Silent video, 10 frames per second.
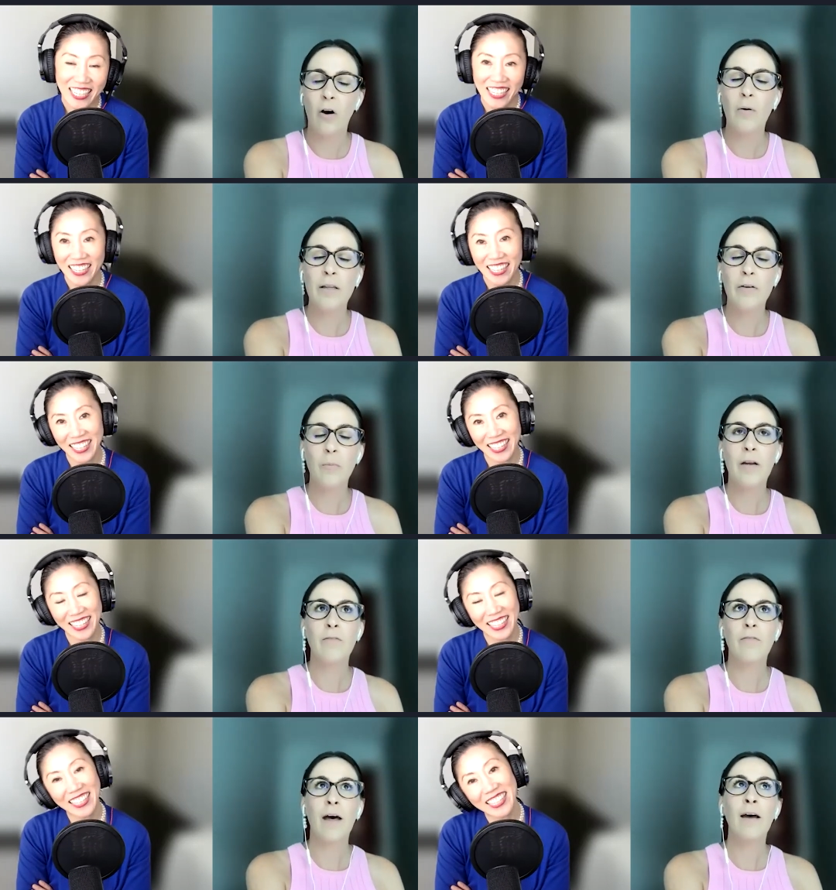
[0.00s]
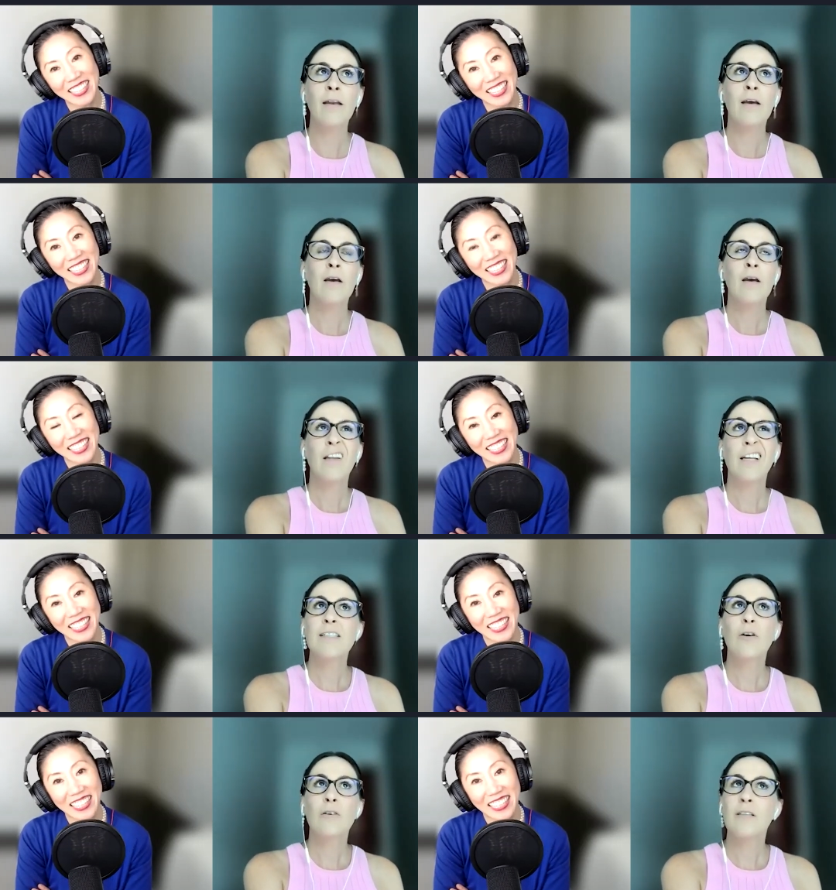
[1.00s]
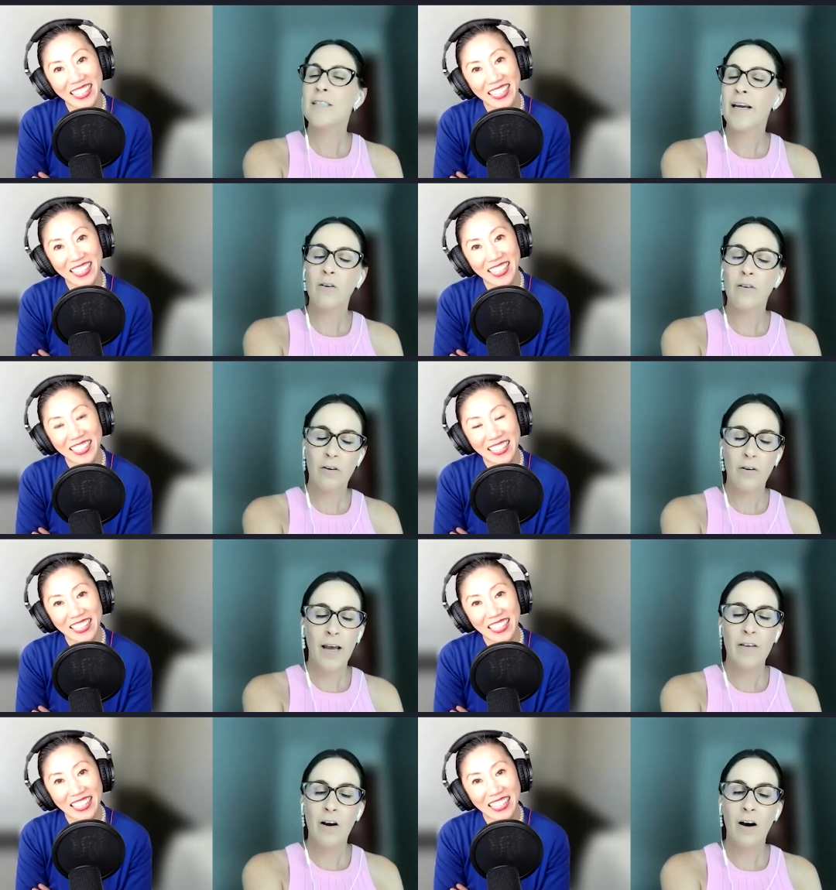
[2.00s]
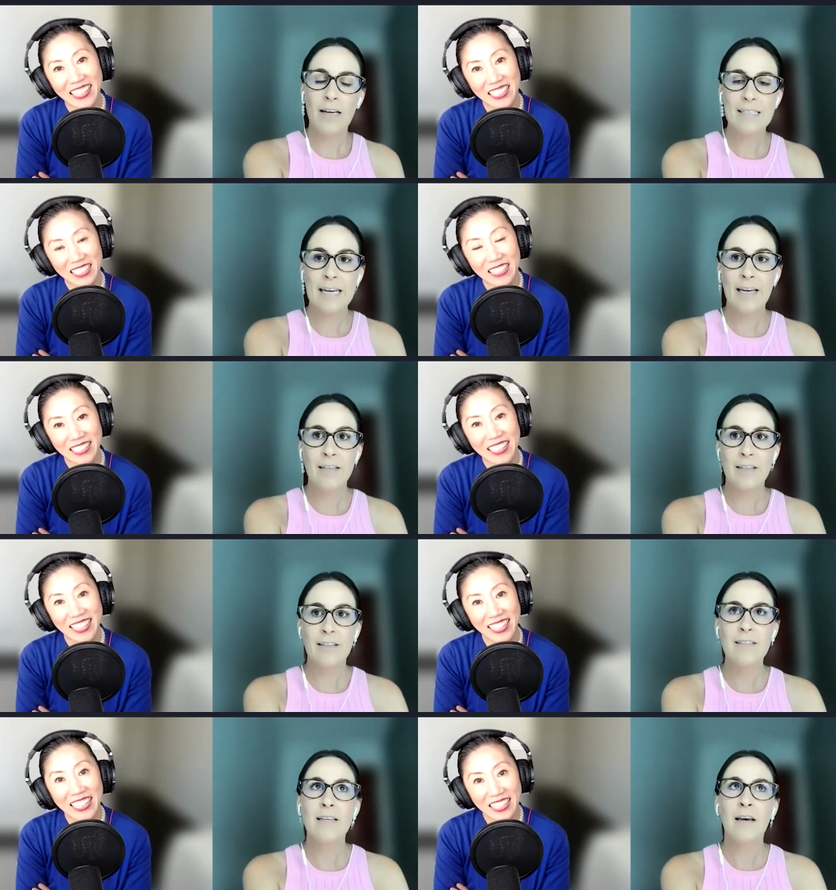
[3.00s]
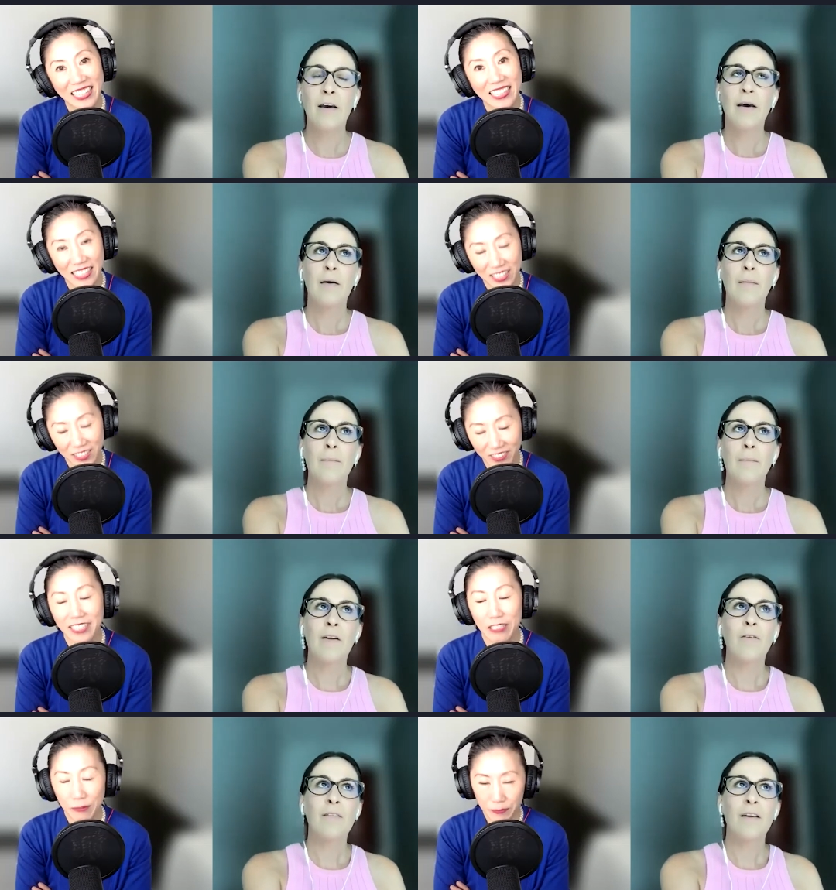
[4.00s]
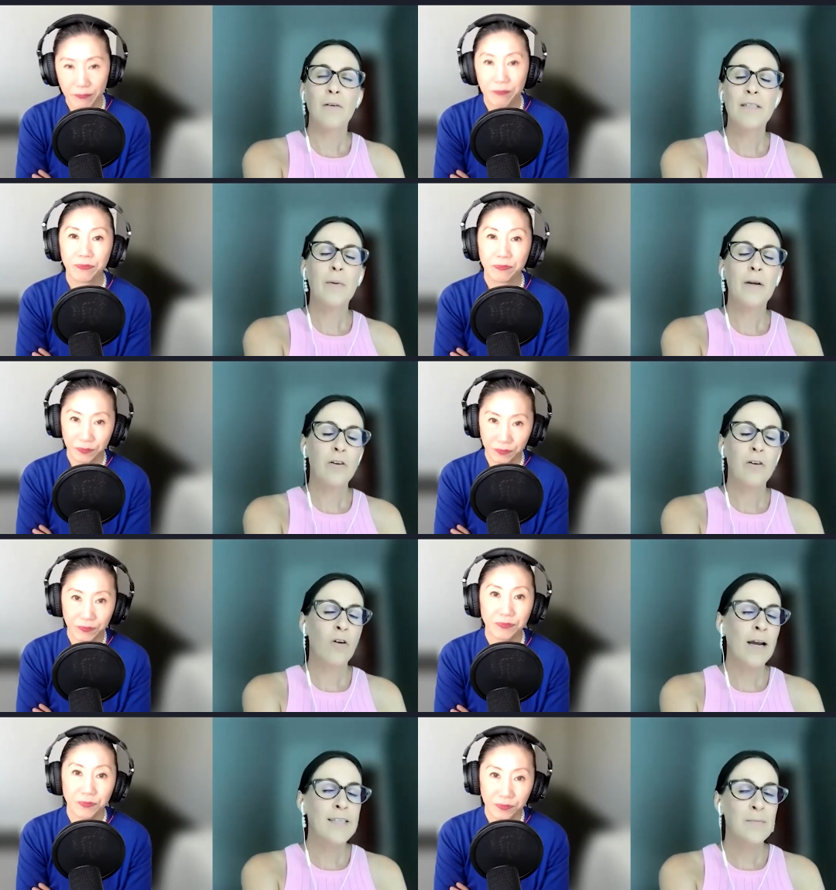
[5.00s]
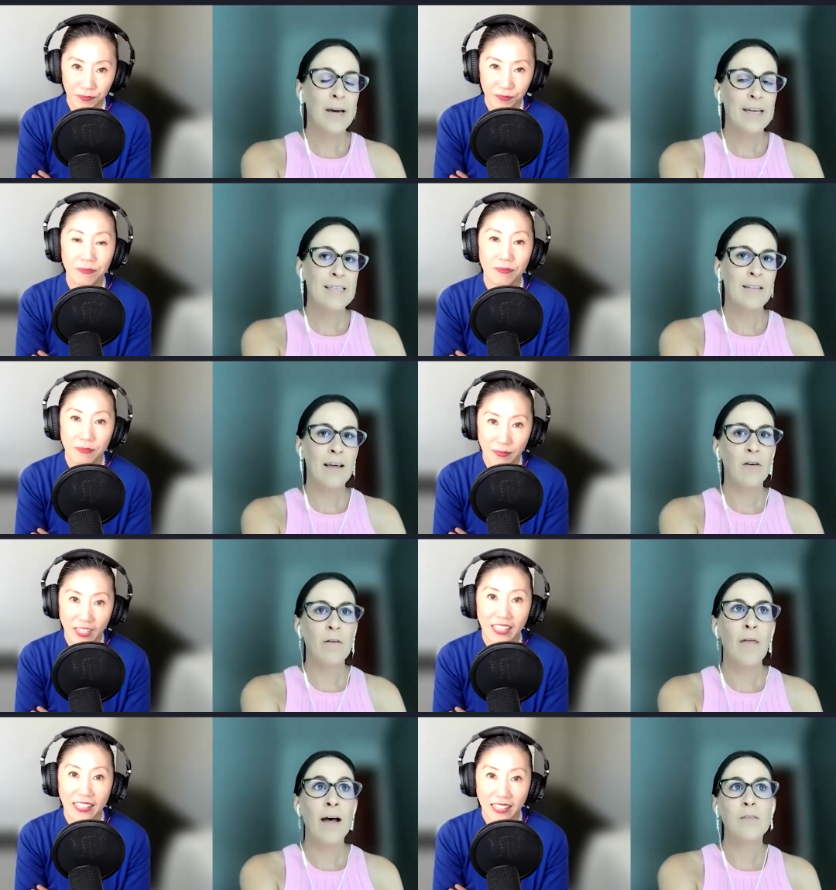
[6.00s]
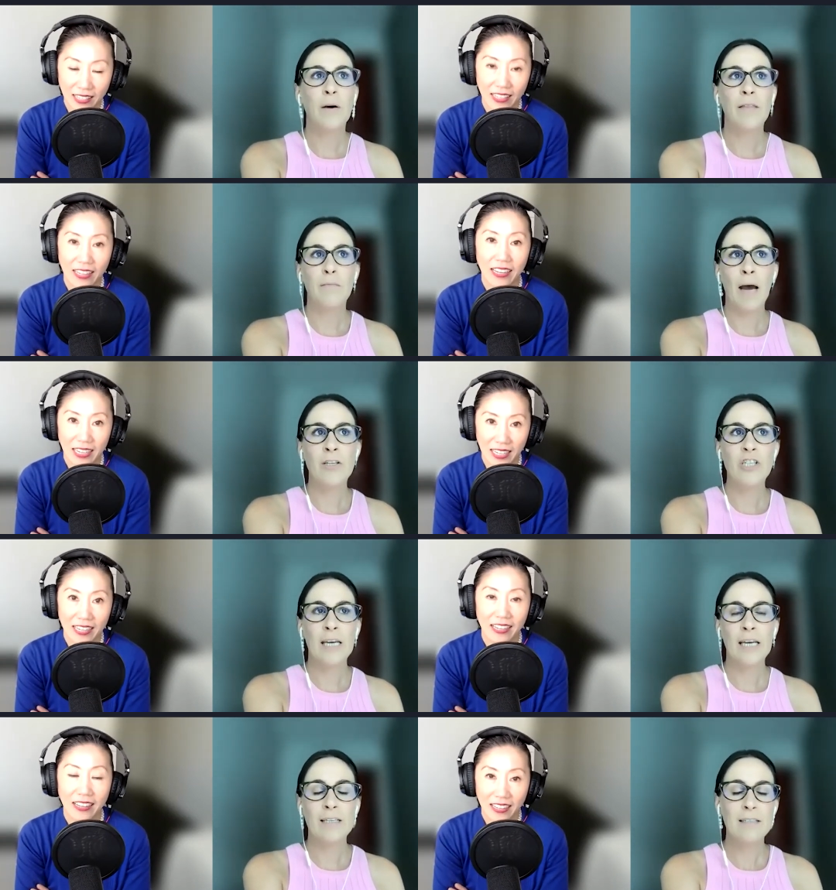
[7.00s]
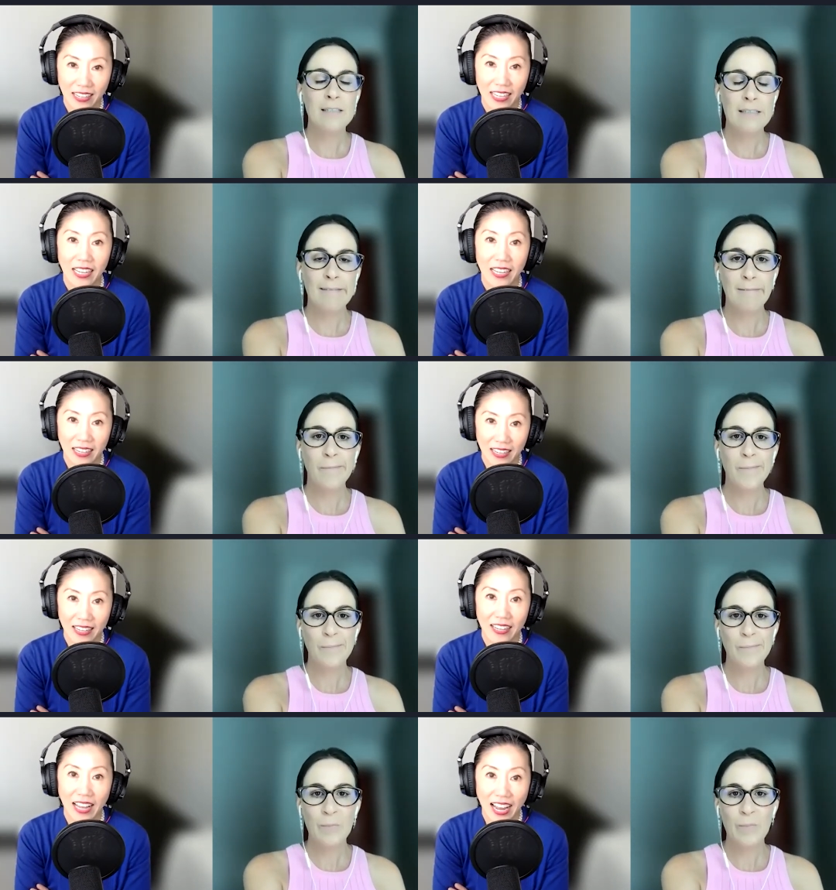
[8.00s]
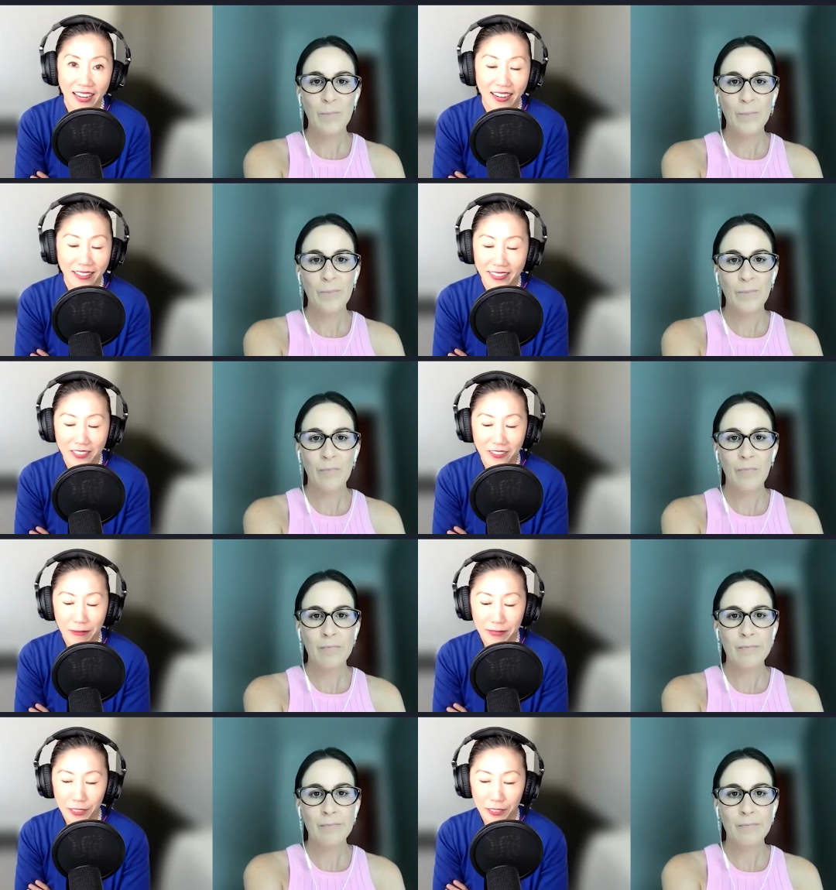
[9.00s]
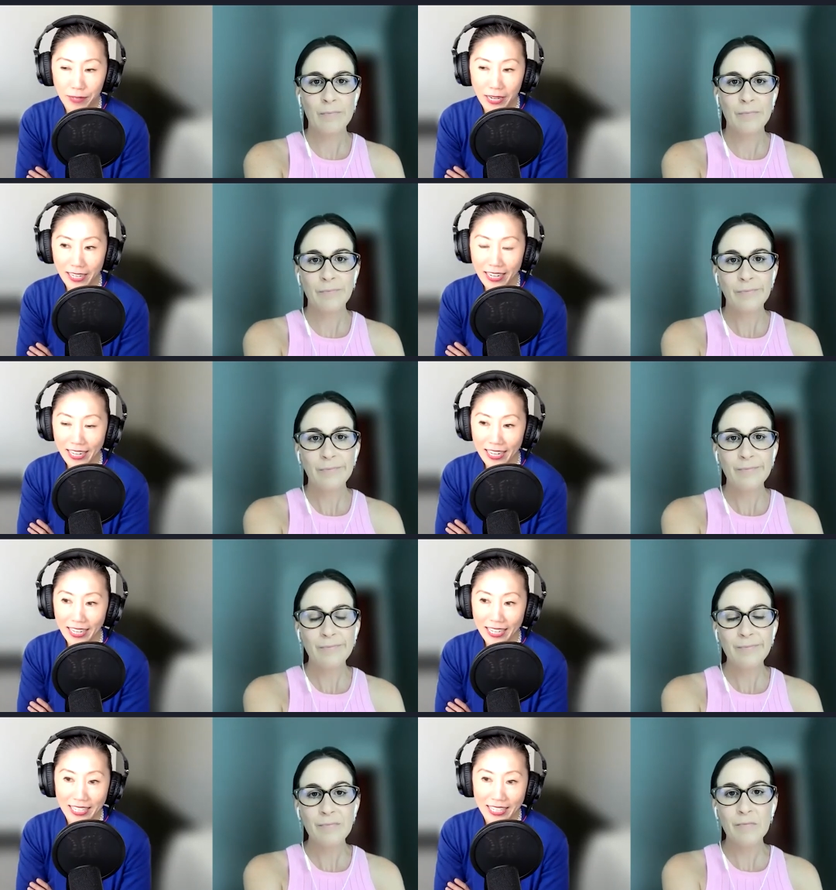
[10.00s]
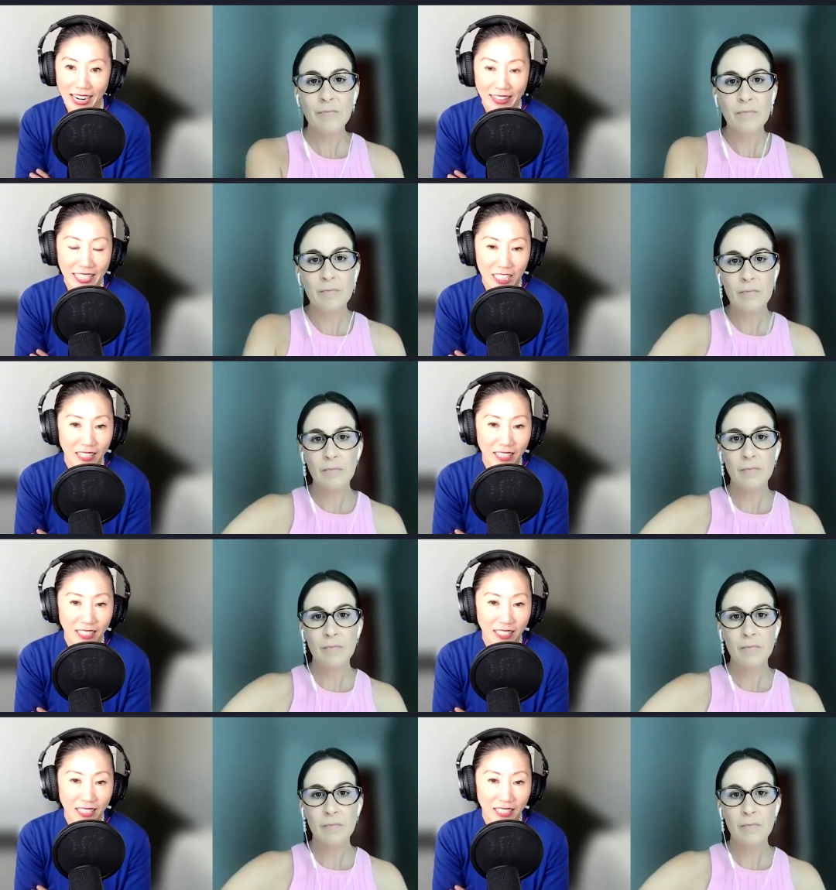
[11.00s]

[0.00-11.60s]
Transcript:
Speaker 1: go a little bit of that, and that's not to say not not having high standards. That's right. But there there is a bit of a grey
Speaker 2: space in there, and that's where the magic is. I, I think you're absolutely right, and I, and I think it's